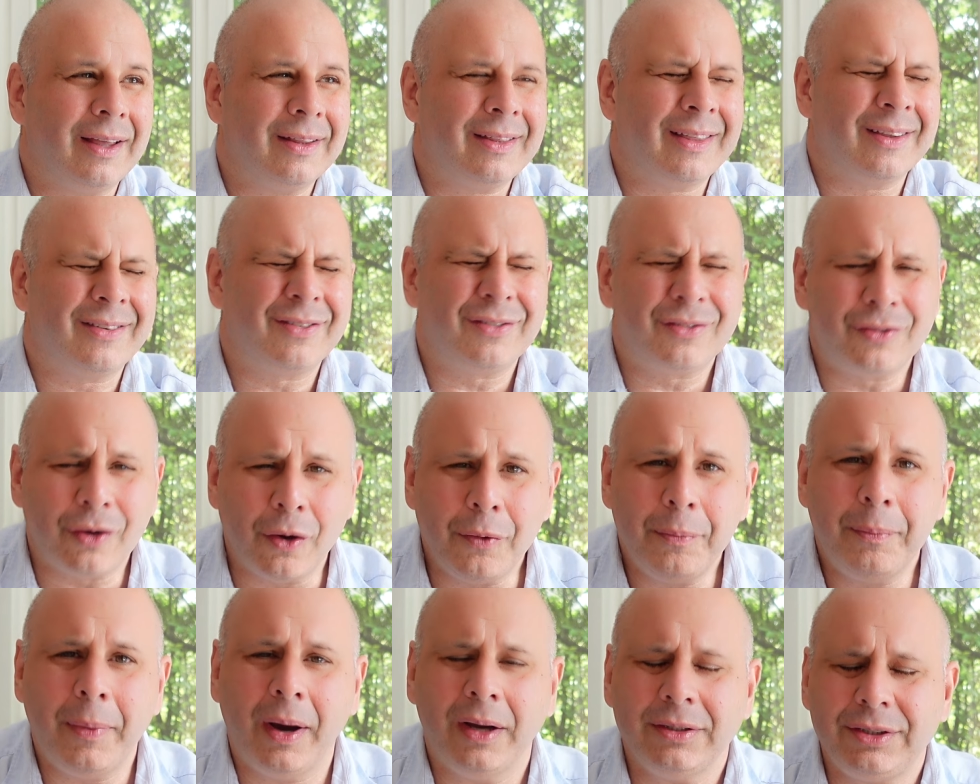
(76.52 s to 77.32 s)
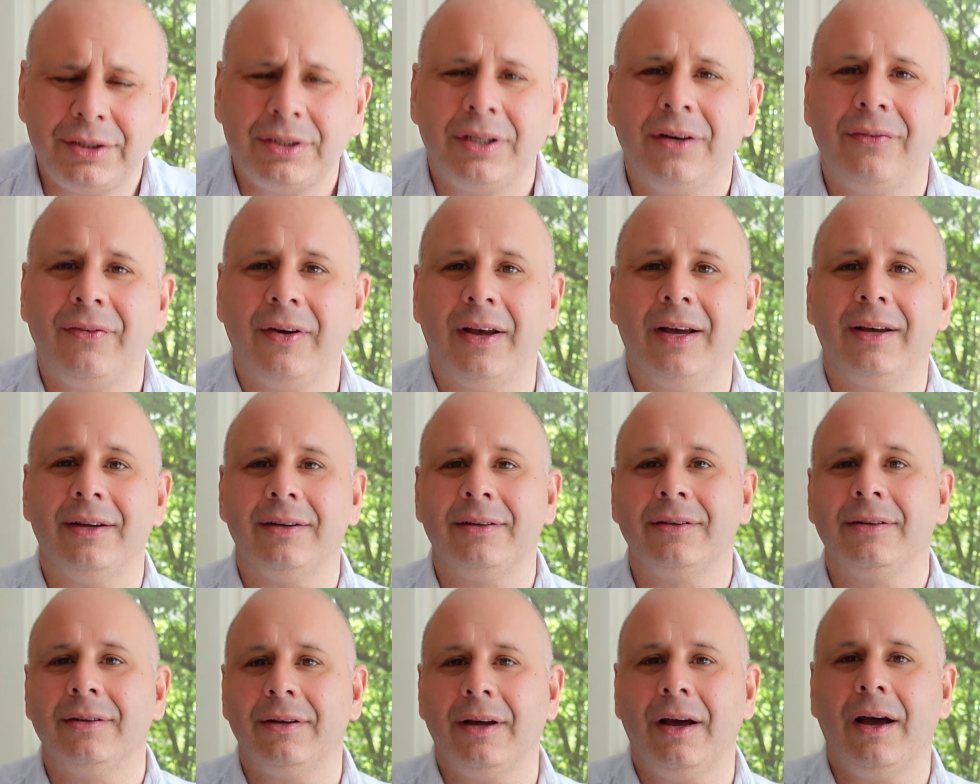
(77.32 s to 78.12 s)
there's so much of
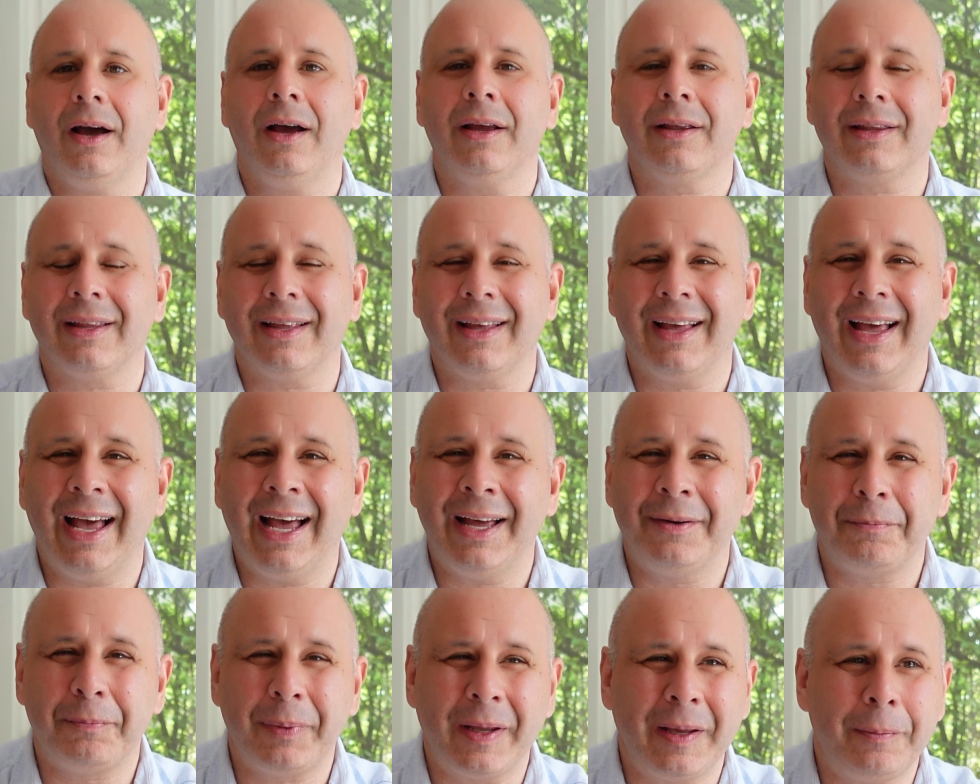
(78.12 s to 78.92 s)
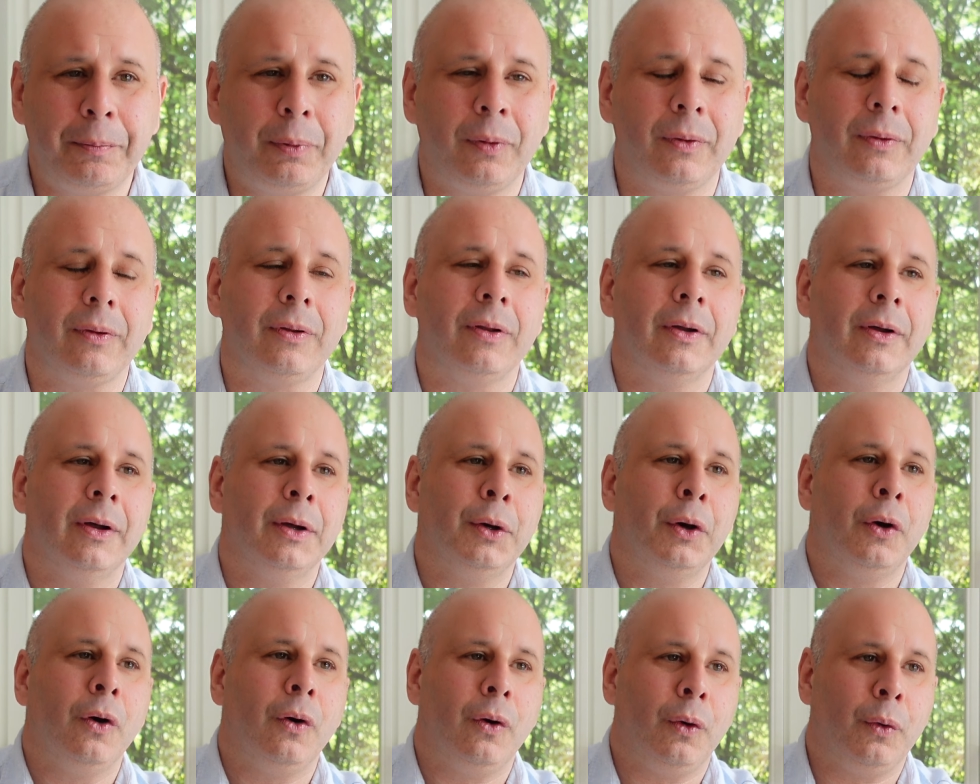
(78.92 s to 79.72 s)
it, and people
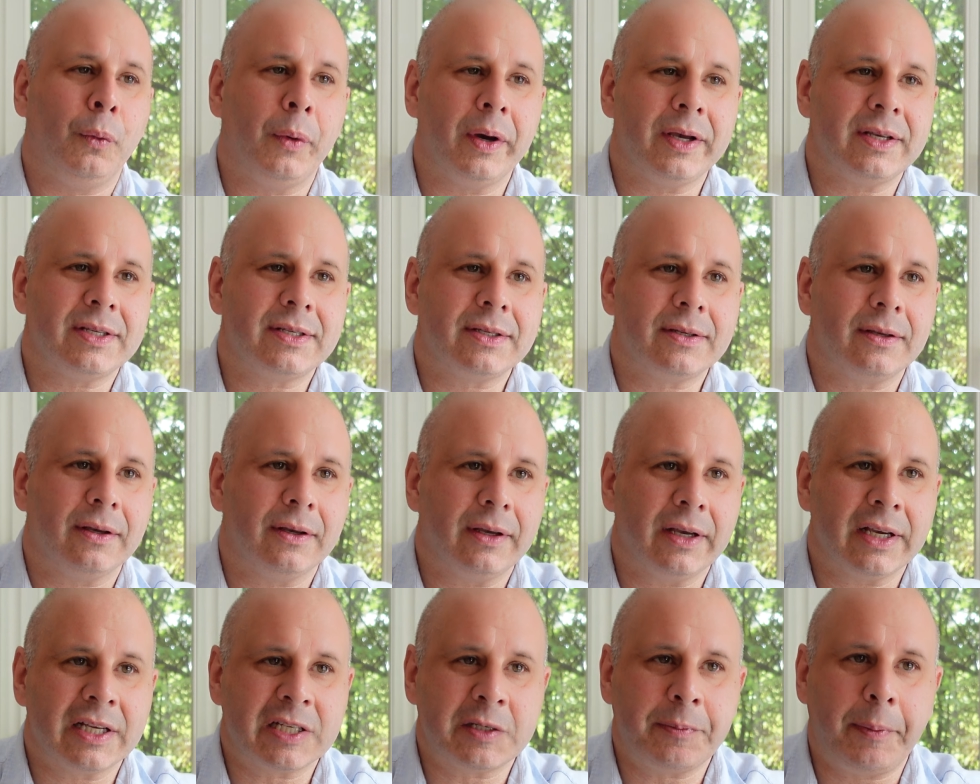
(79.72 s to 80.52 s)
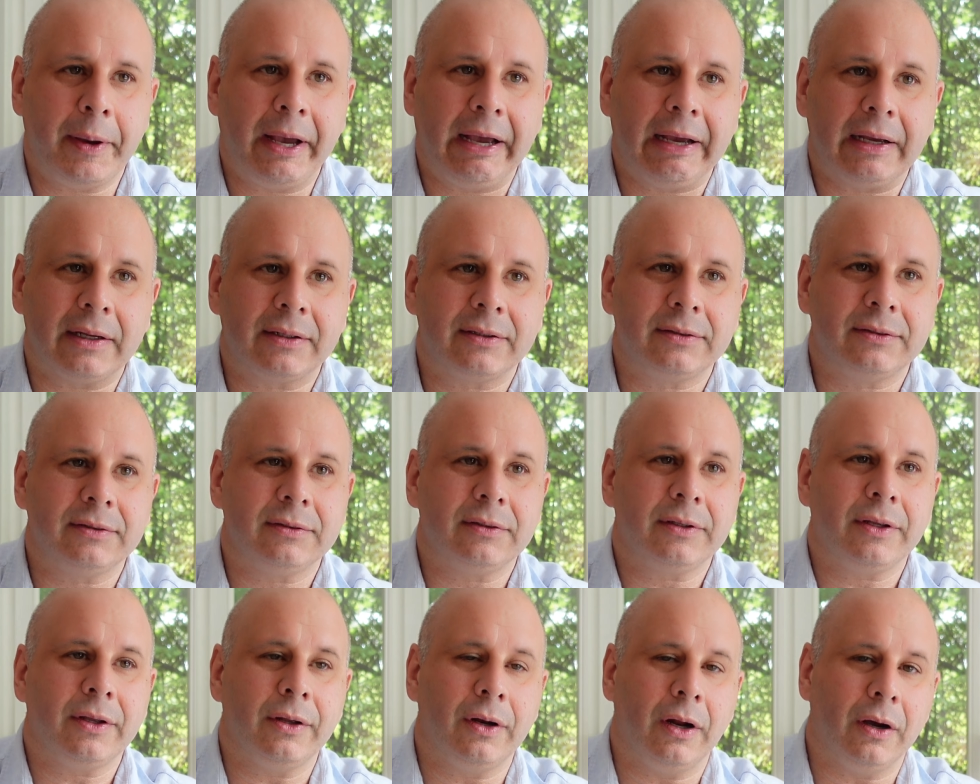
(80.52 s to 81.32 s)
always expect
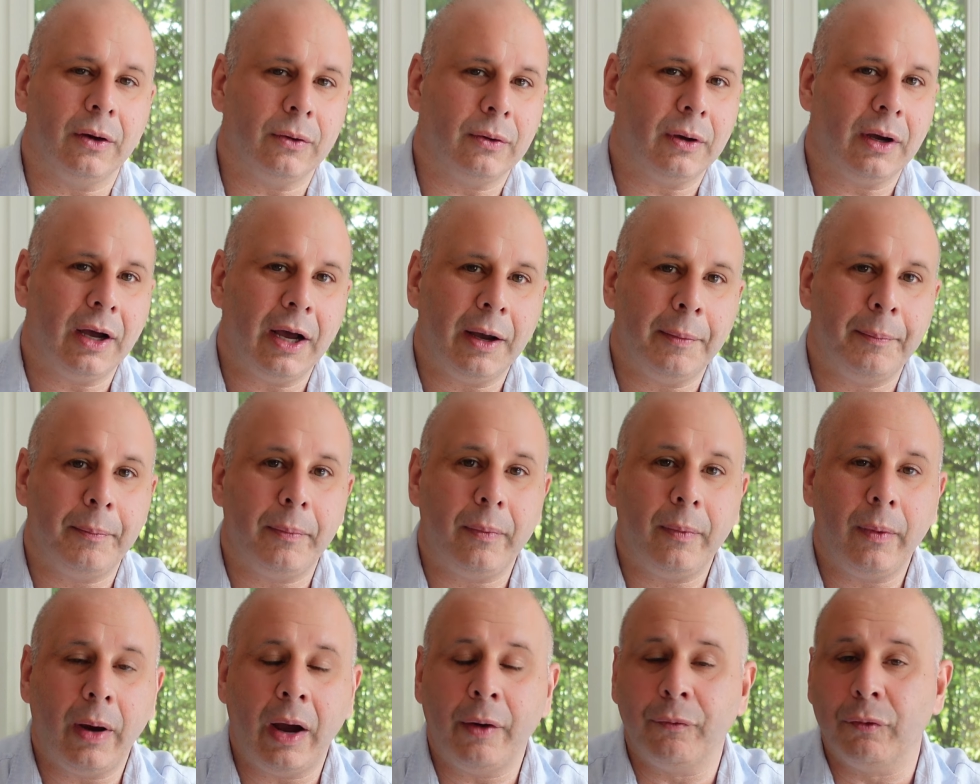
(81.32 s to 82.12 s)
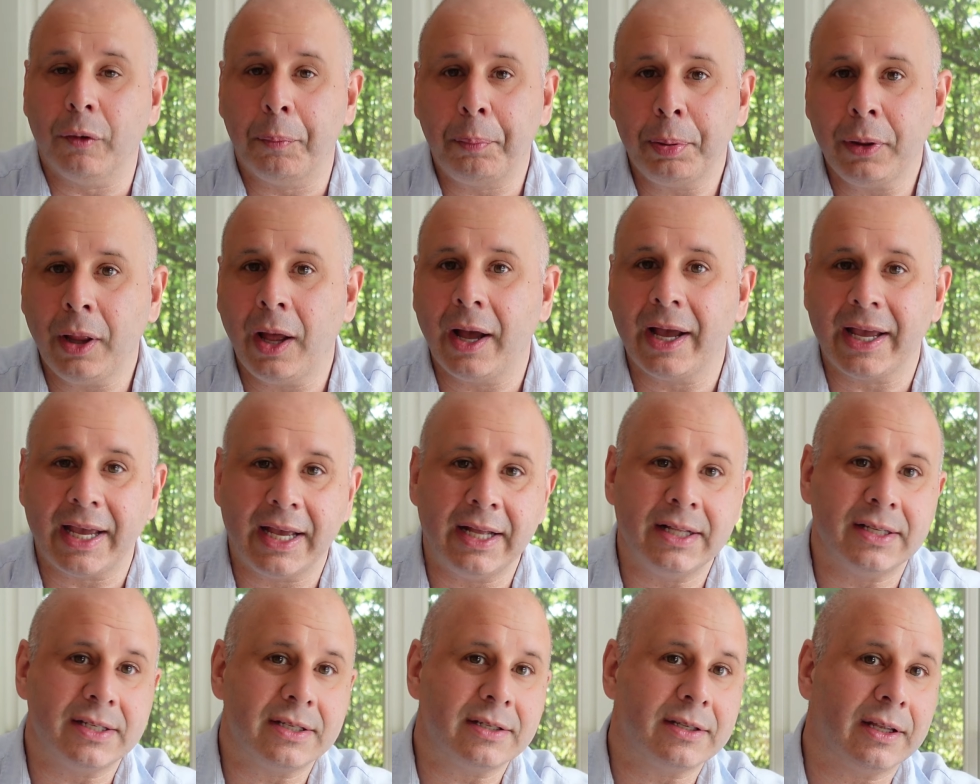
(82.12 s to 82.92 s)
a reply
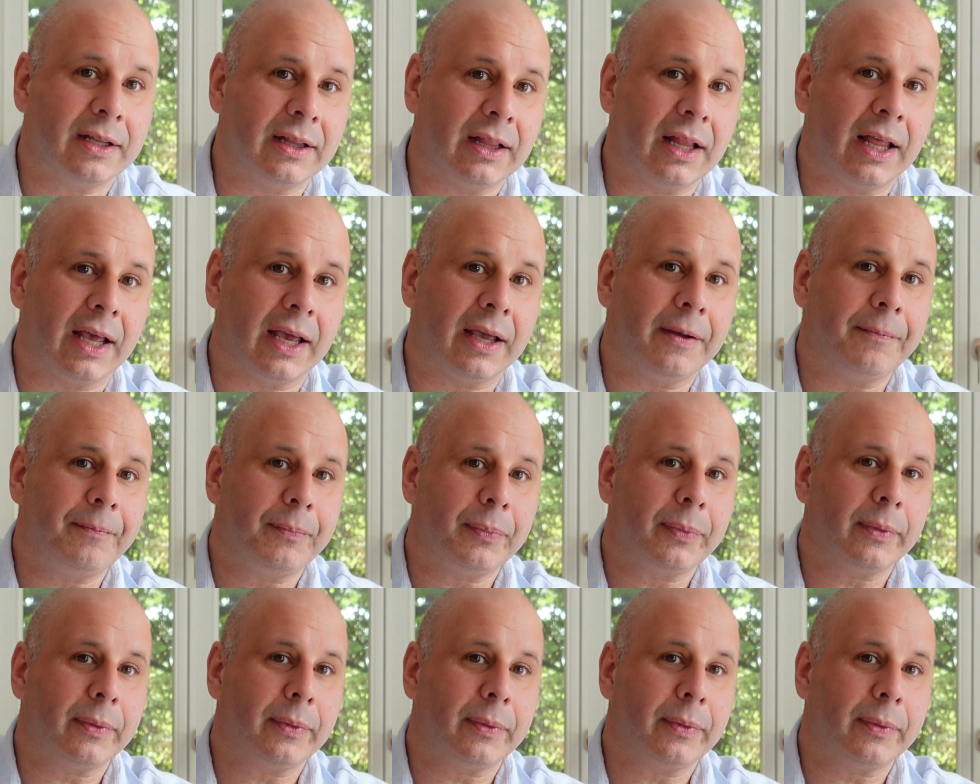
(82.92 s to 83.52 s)
instantly.